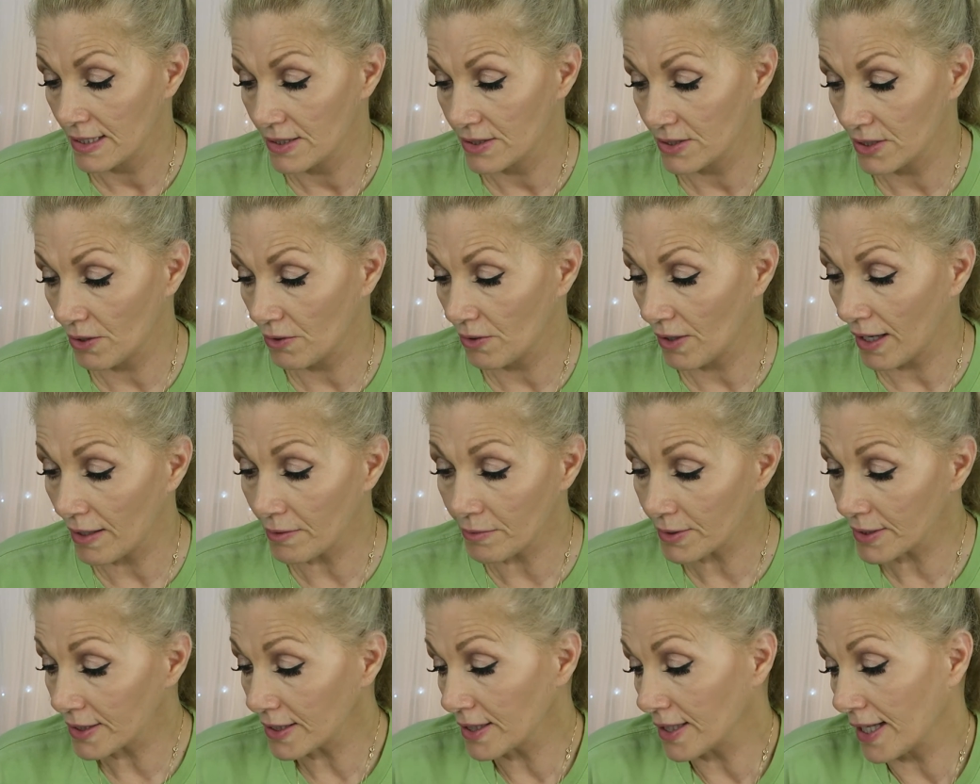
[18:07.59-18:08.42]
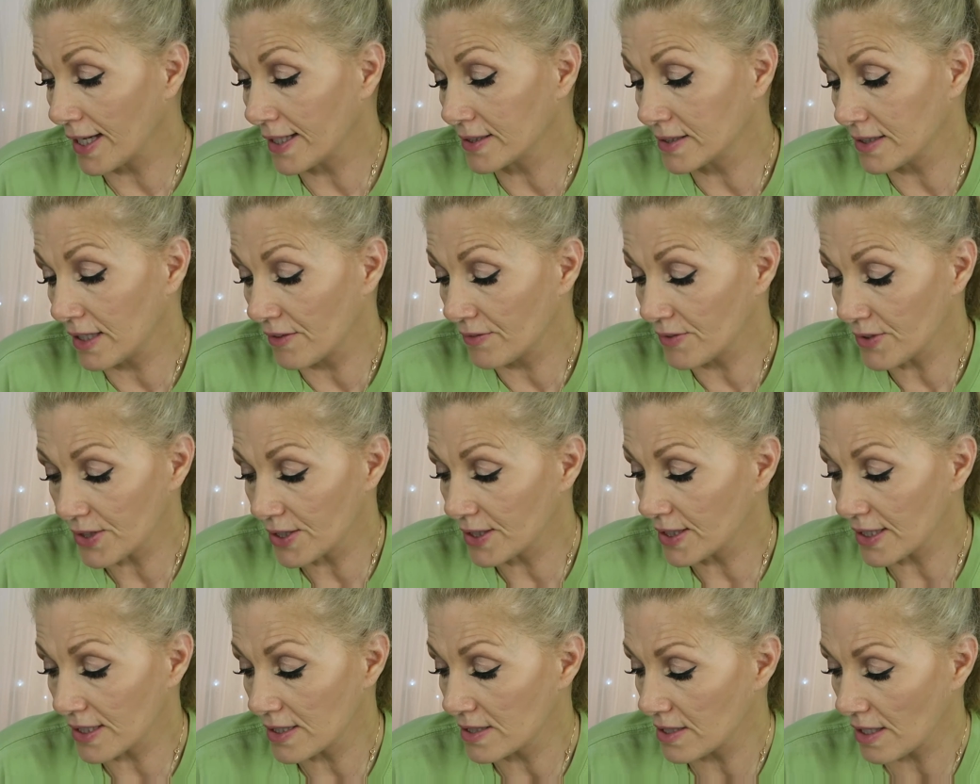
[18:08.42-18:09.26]
So I really liked
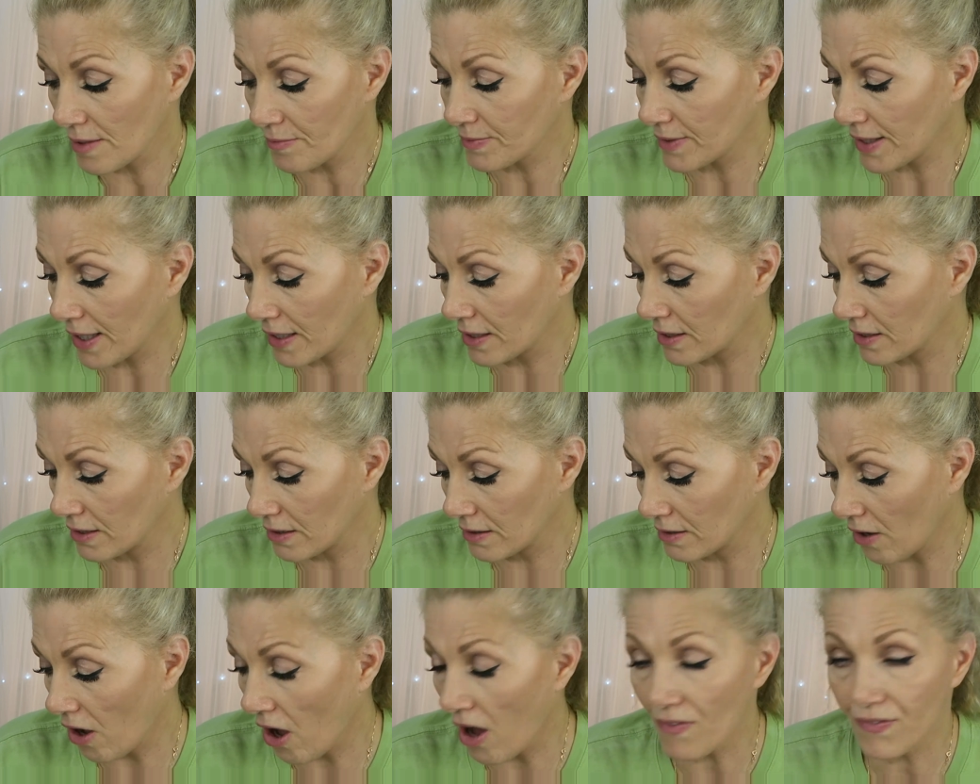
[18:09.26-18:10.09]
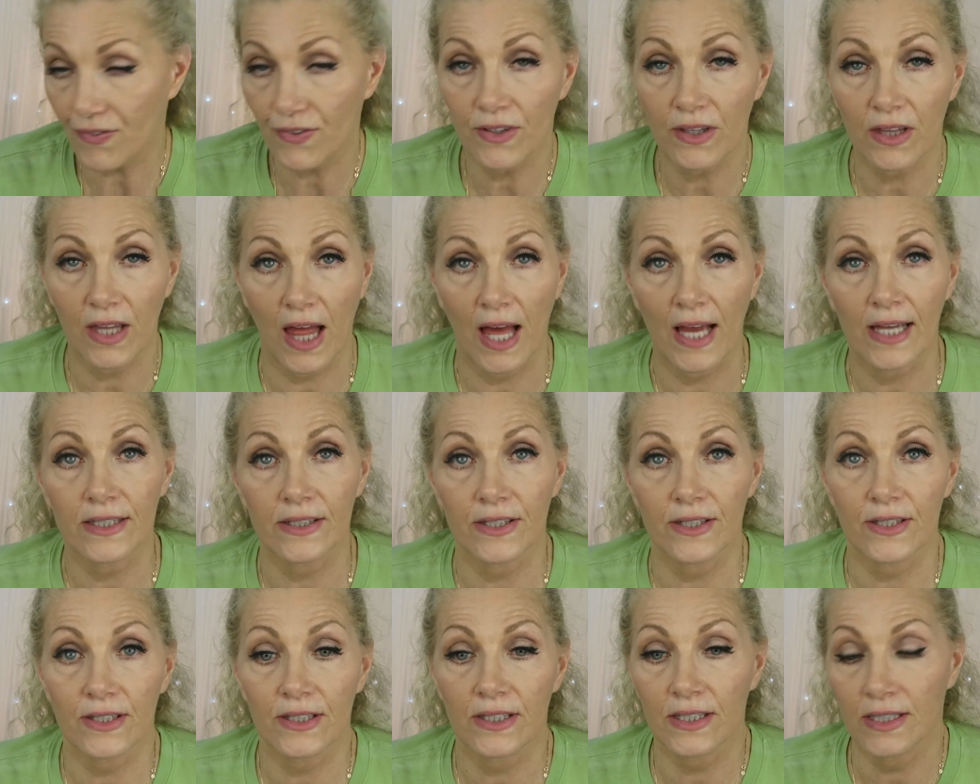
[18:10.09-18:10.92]
everything except that awful
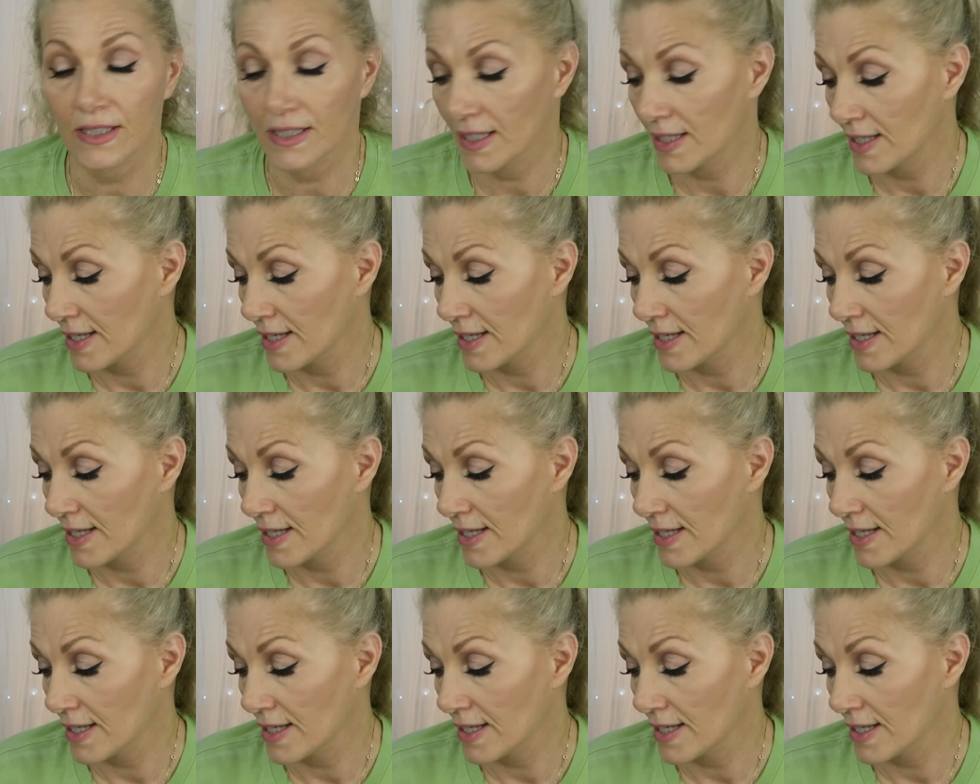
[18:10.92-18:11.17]
liner.